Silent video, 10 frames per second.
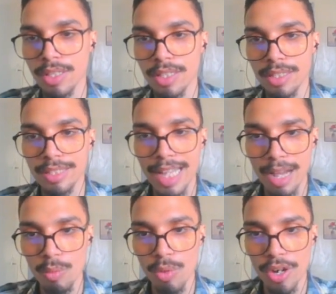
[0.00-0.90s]

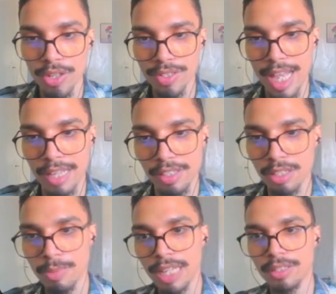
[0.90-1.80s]
That works as
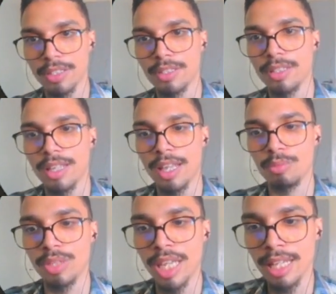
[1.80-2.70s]
expected, and
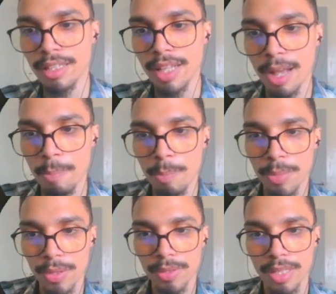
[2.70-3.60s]
we ended up
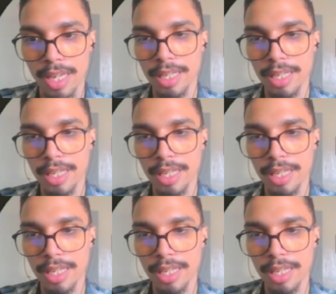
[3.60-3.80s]
building